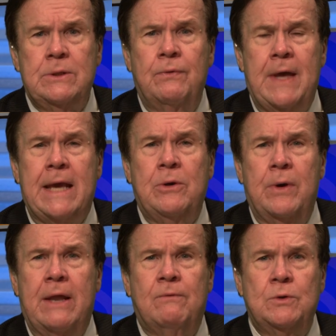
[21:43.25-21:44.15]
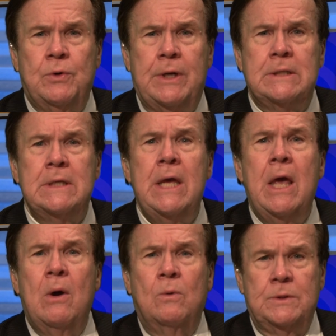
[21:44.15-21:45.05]
So thank you again for joining us.
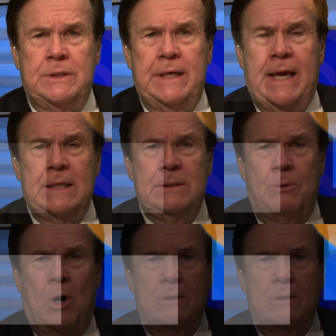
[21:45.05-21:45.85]
We'll see you again tomorrow.